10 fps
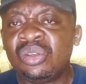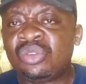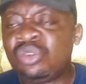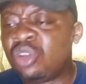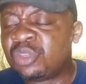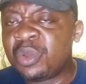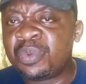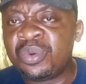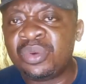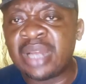to those
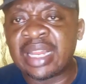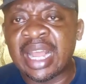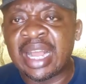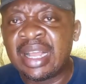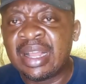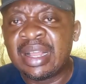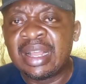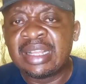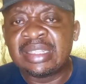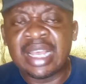people that are
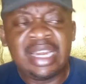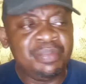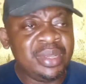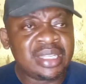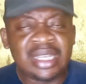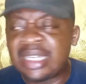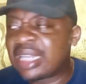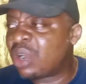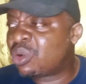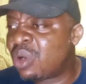selling
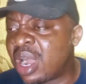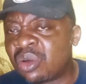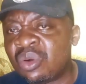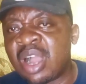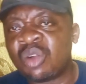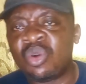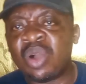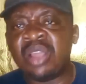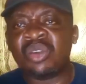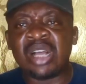biscuit and
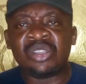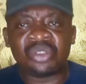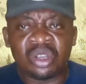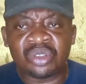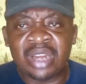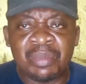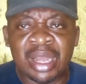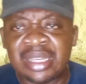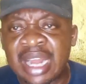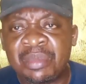co, and you can source other
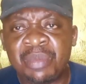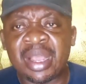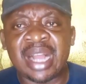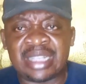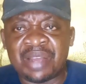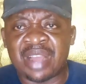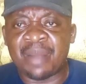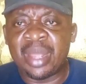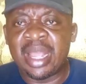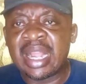material, maybe
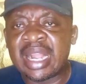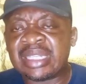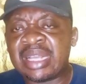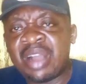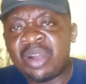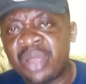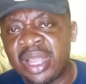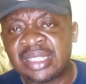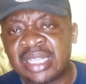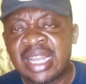cassava
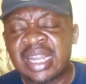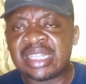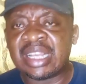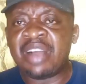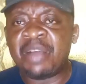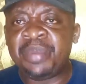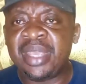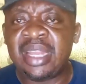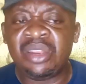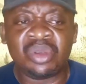waste, cassava
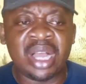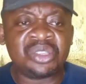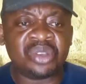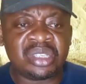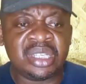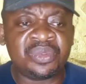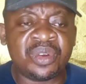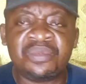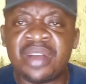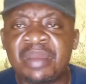peel. You can source it
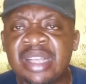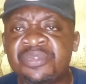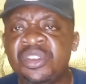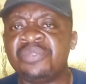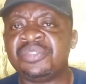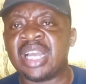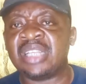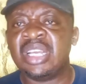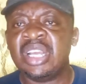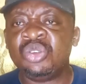from farmers free of
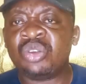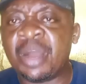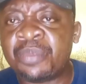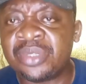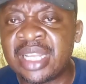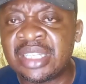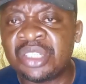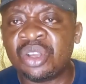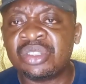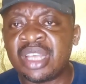charge. You can process
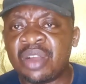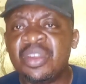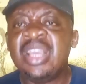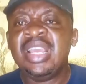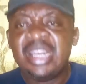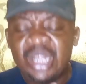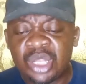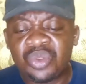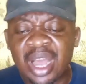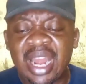it yourself.
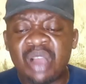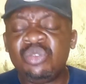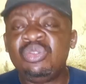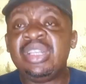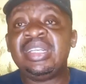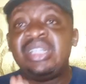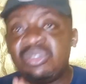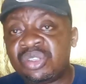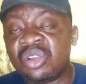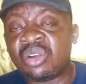This will allow you
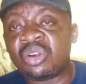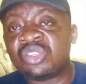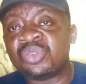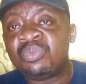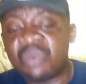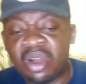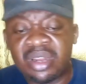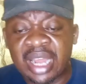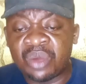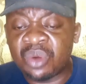reduce your cost
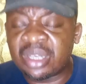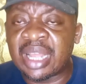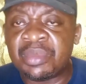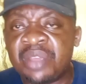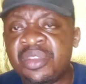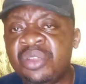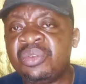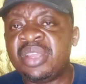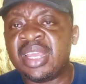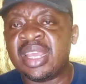more than what I'm giving
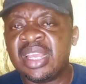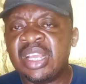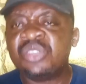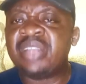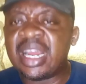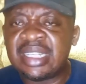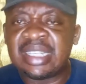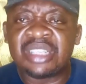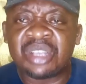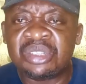you here. So that
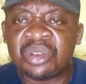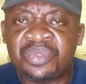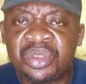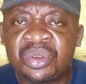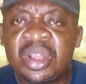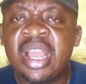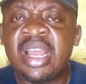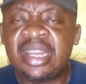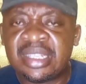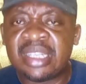is the essence of you
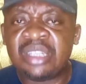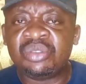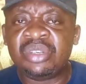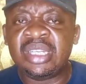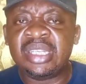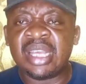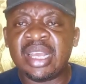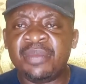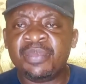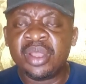listening to this
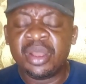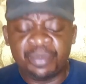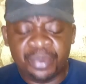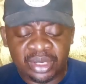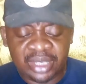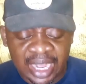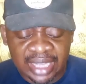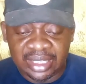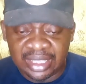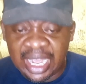
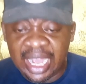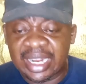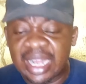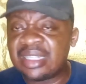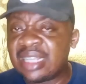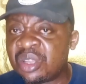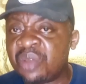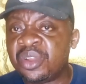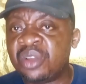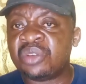broadcast. Yeah, that is the
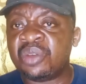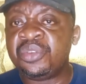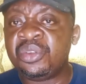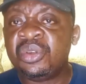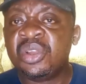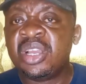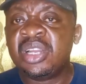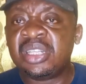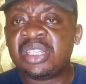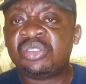essence of you
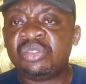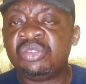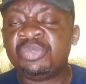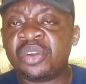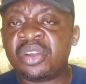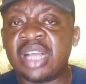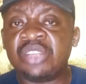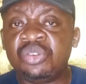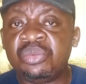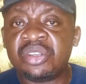listening to this
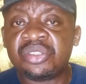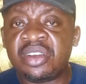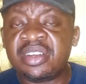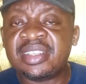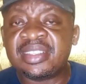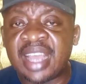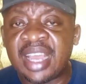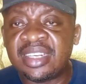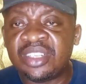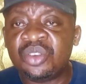broadcast. You must
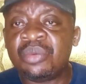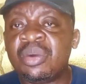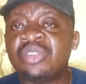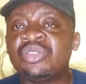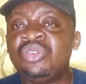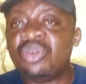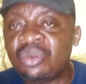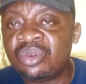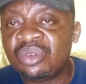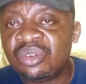understand, you must know.